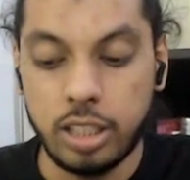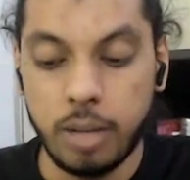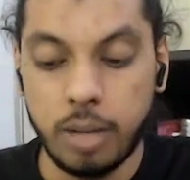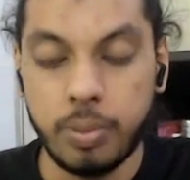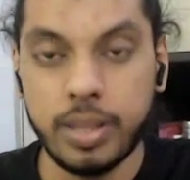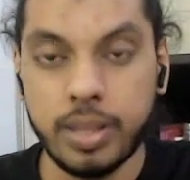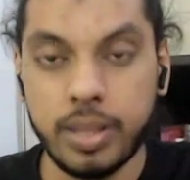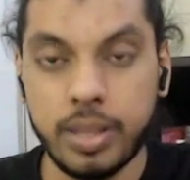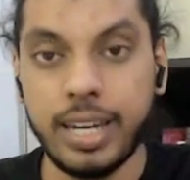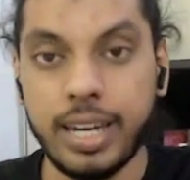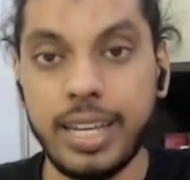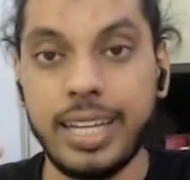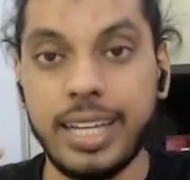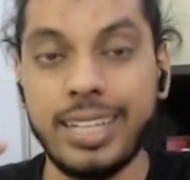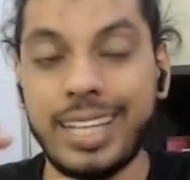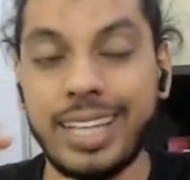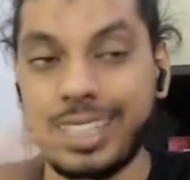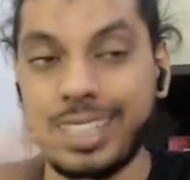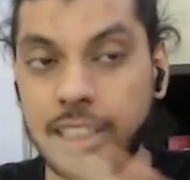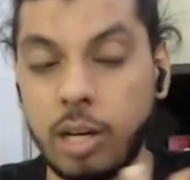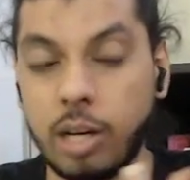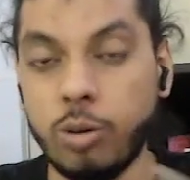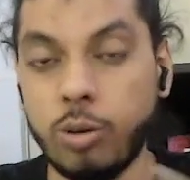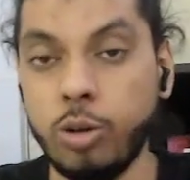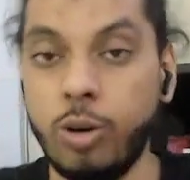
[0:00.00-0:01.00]
But then
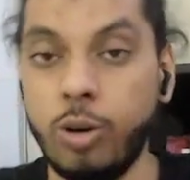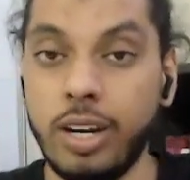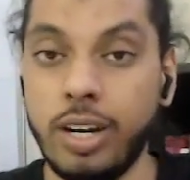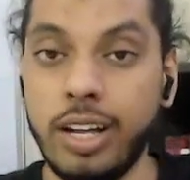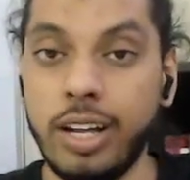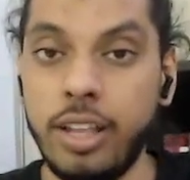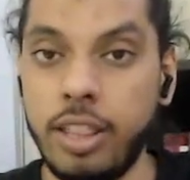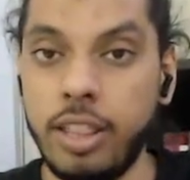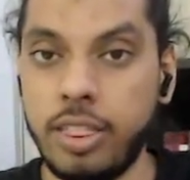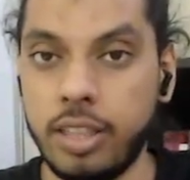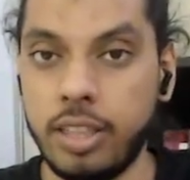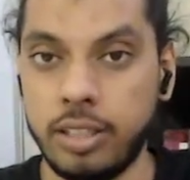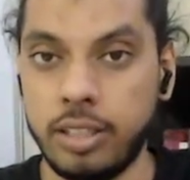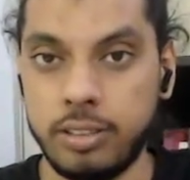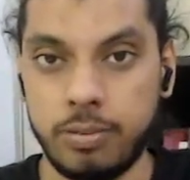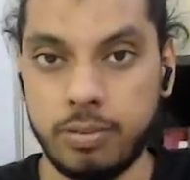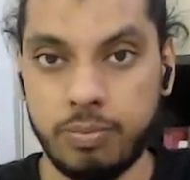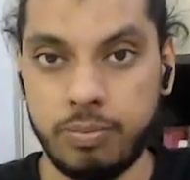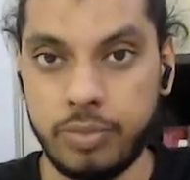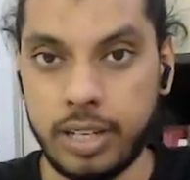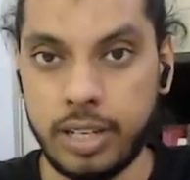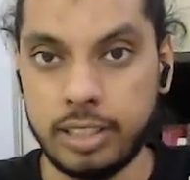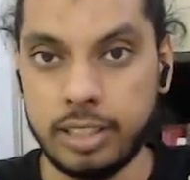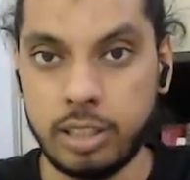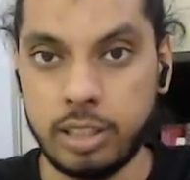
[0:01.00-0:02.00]
that's how you learn things.
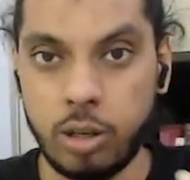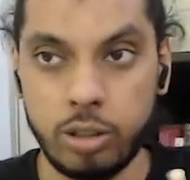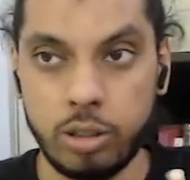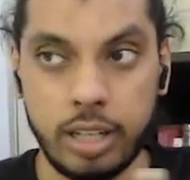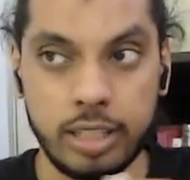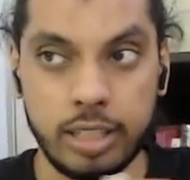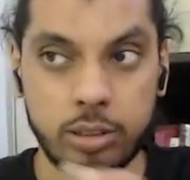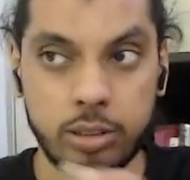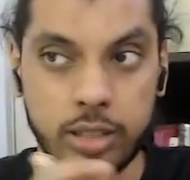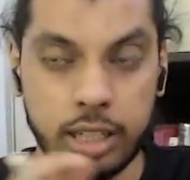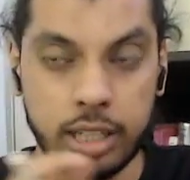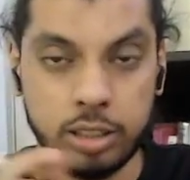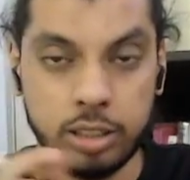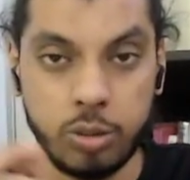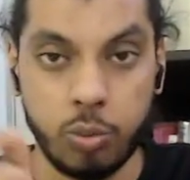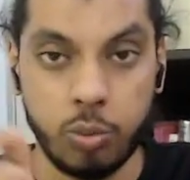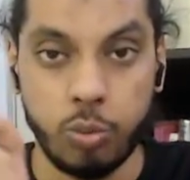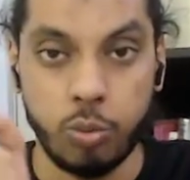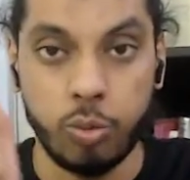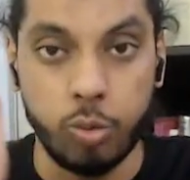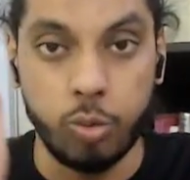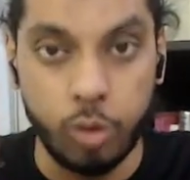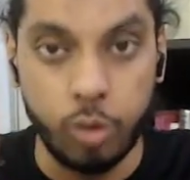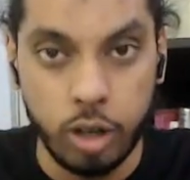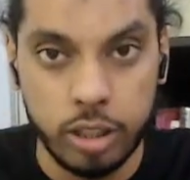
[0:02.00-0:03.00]
That's the
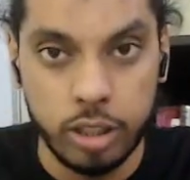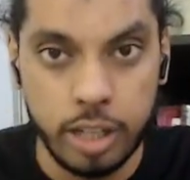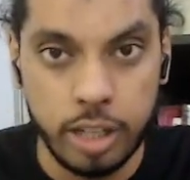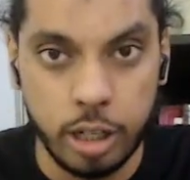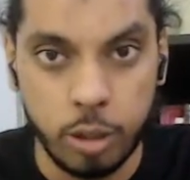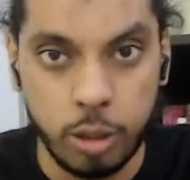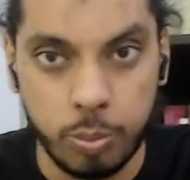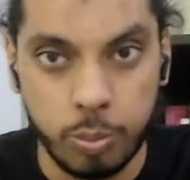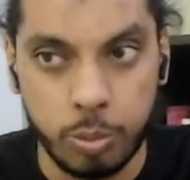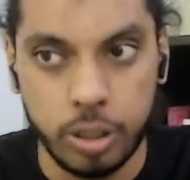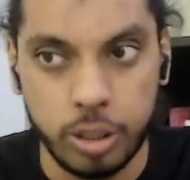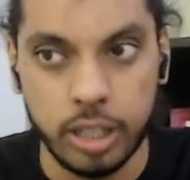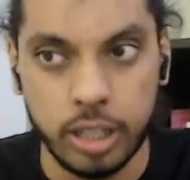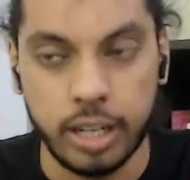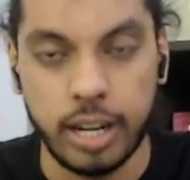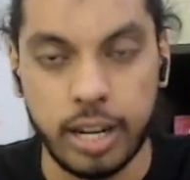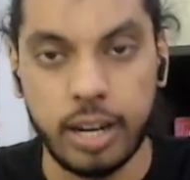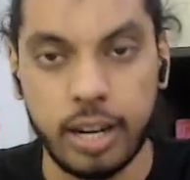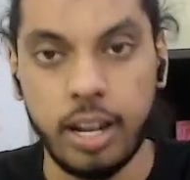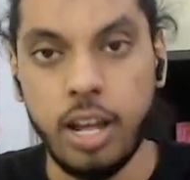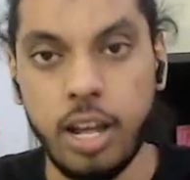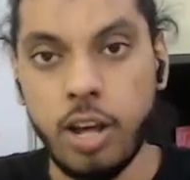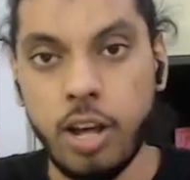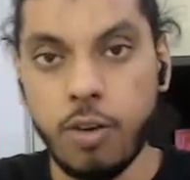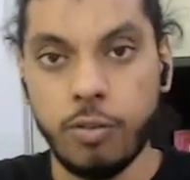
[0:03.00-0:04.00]
work that you put in.
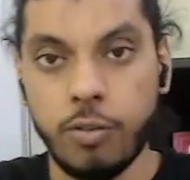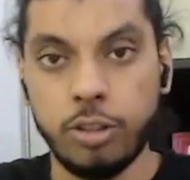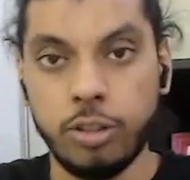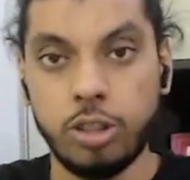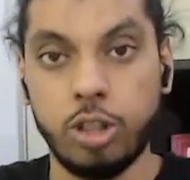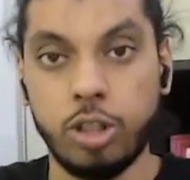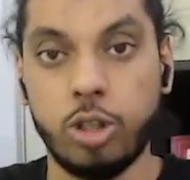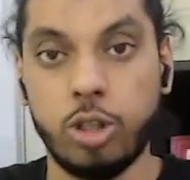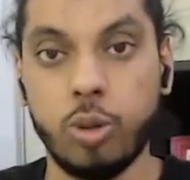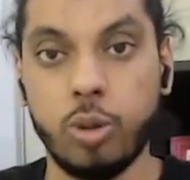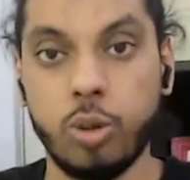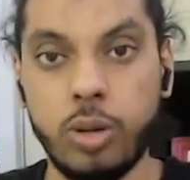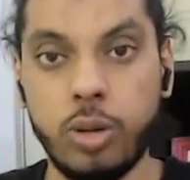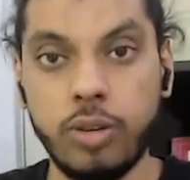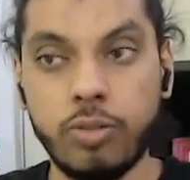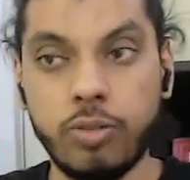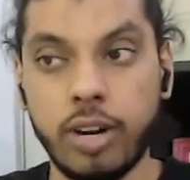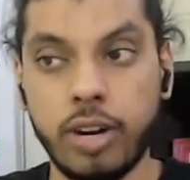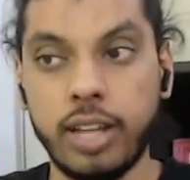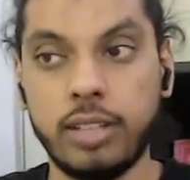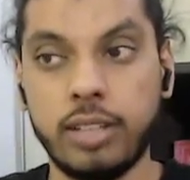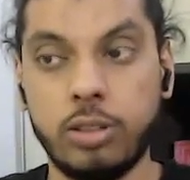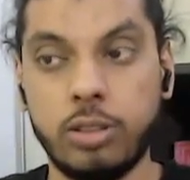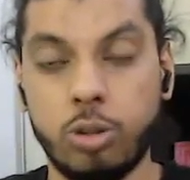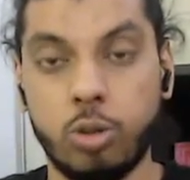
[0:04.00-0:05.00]
And once you do it for
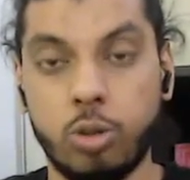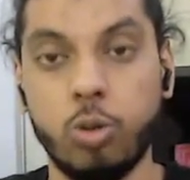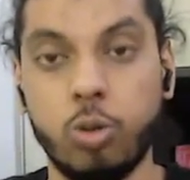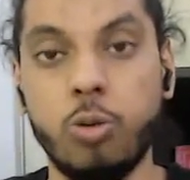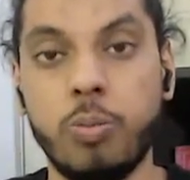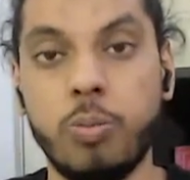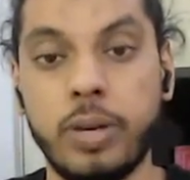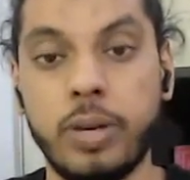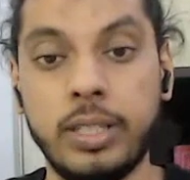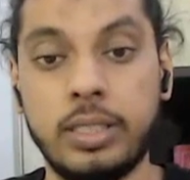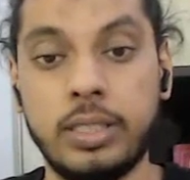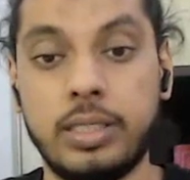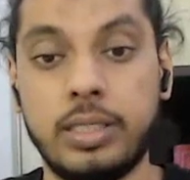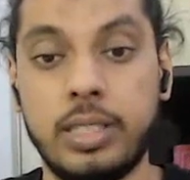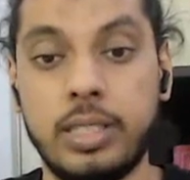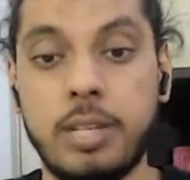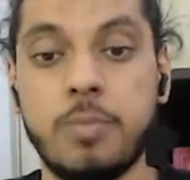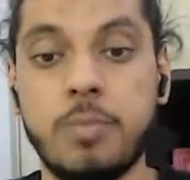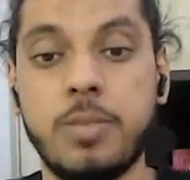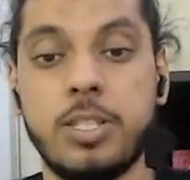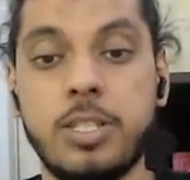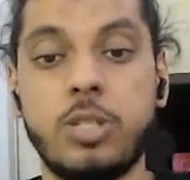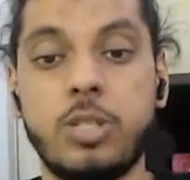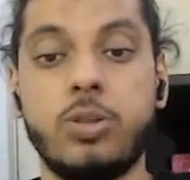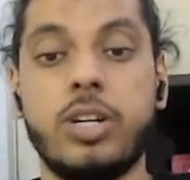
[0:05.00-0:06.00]
like 2 months, 3
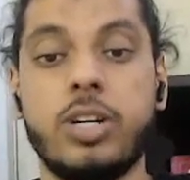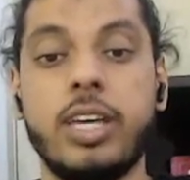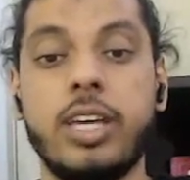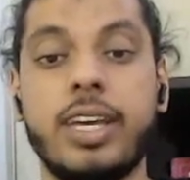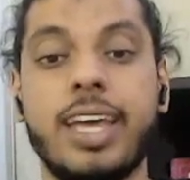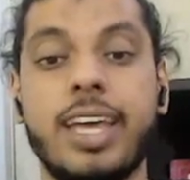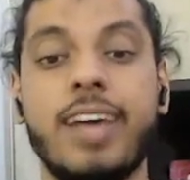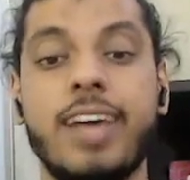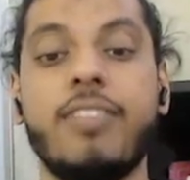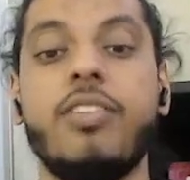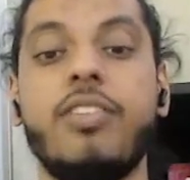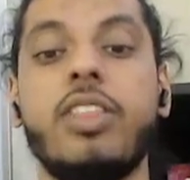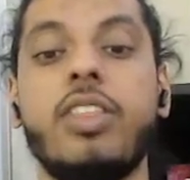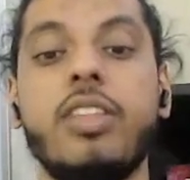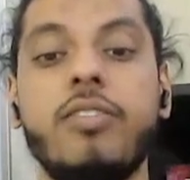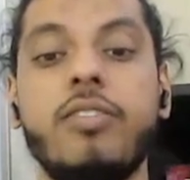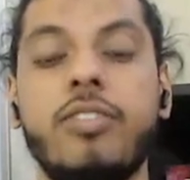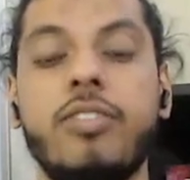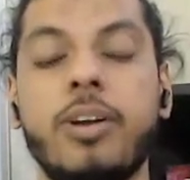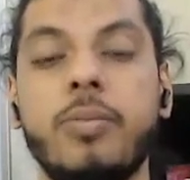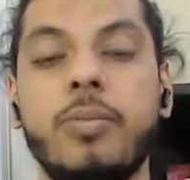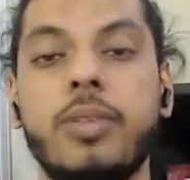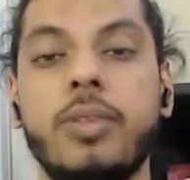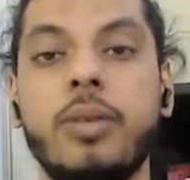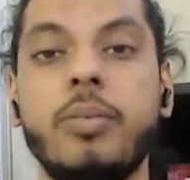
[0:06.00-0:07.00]
months, you take everything
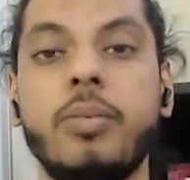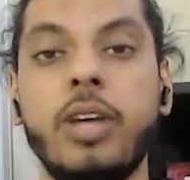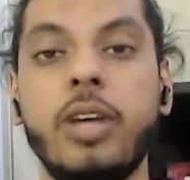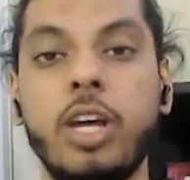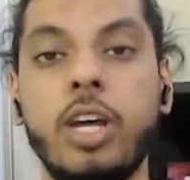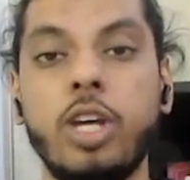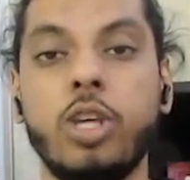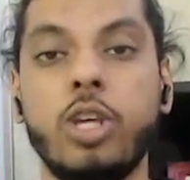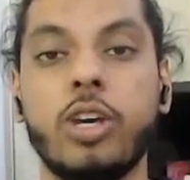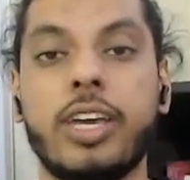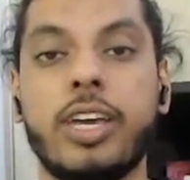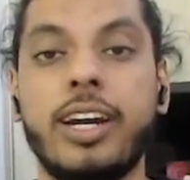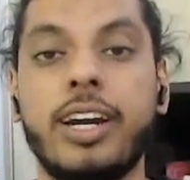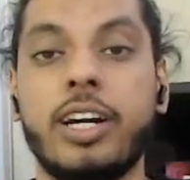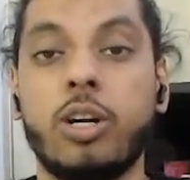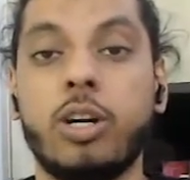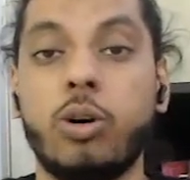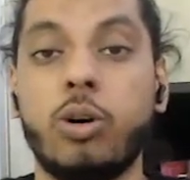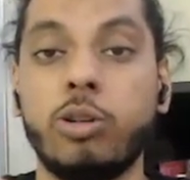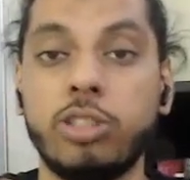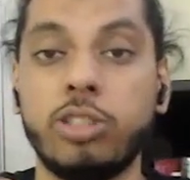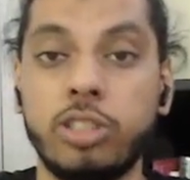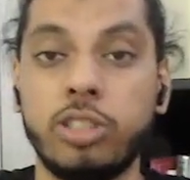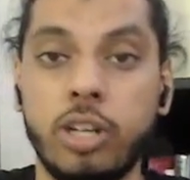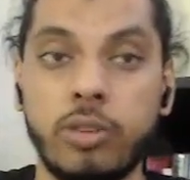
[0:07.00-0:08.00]
from them, you create
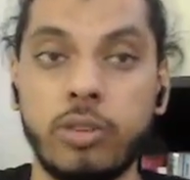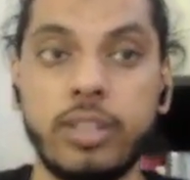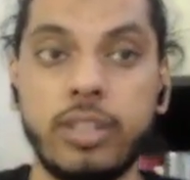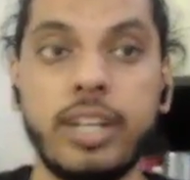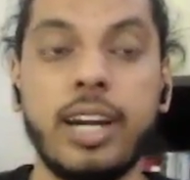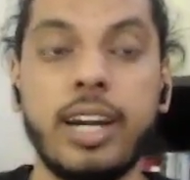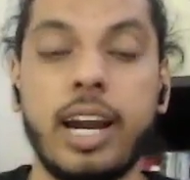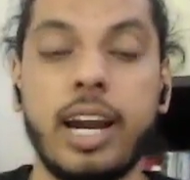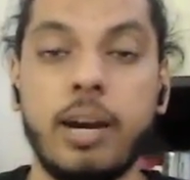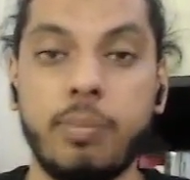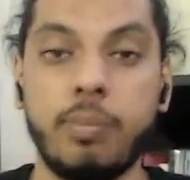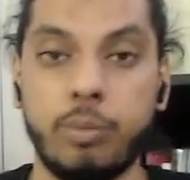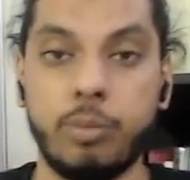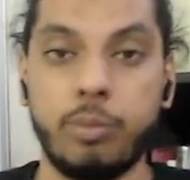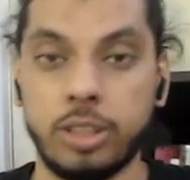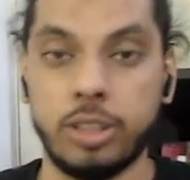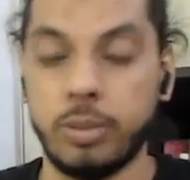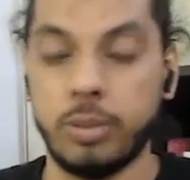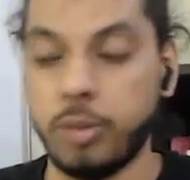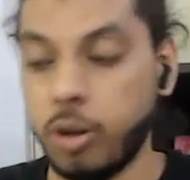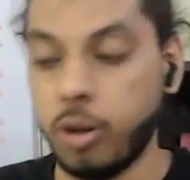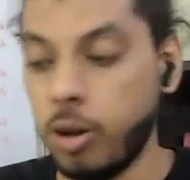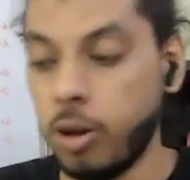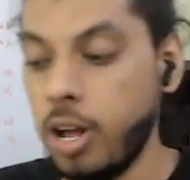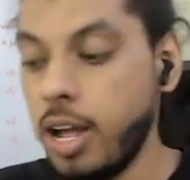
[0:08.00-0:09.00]
courses around that and push
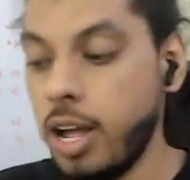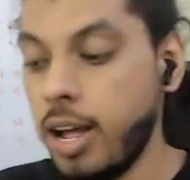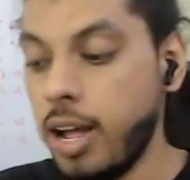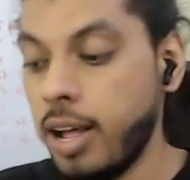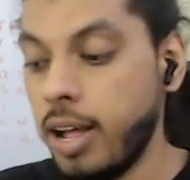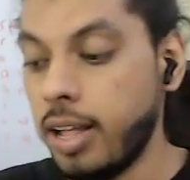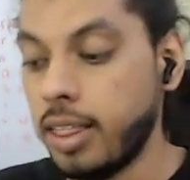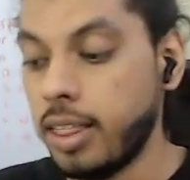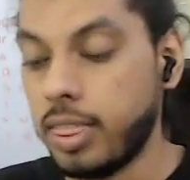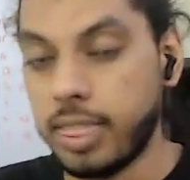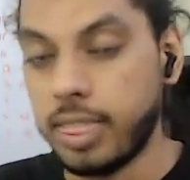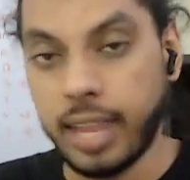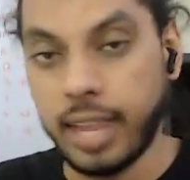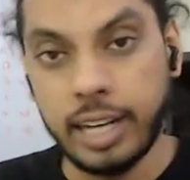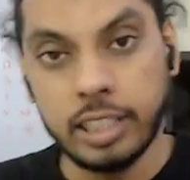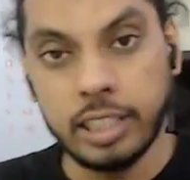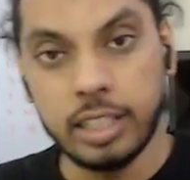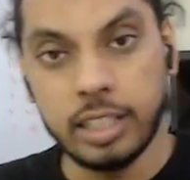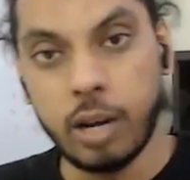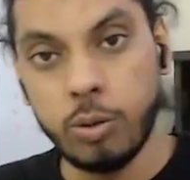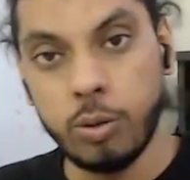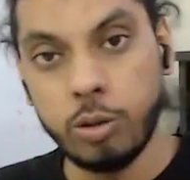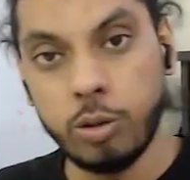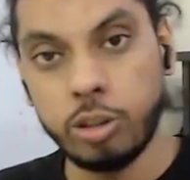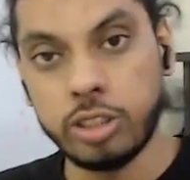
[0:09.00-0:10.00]
them. Now, that's
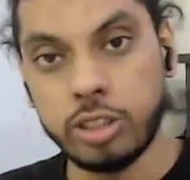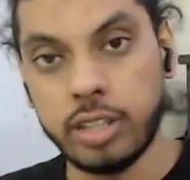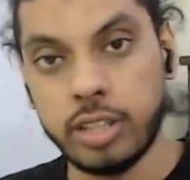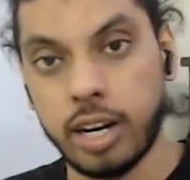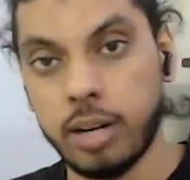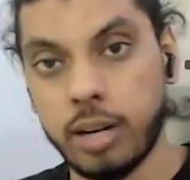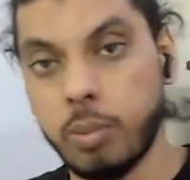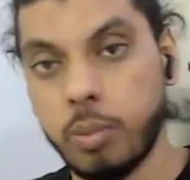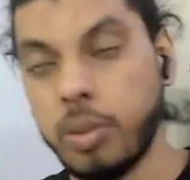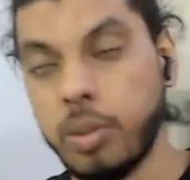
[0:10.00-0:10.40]
how you start.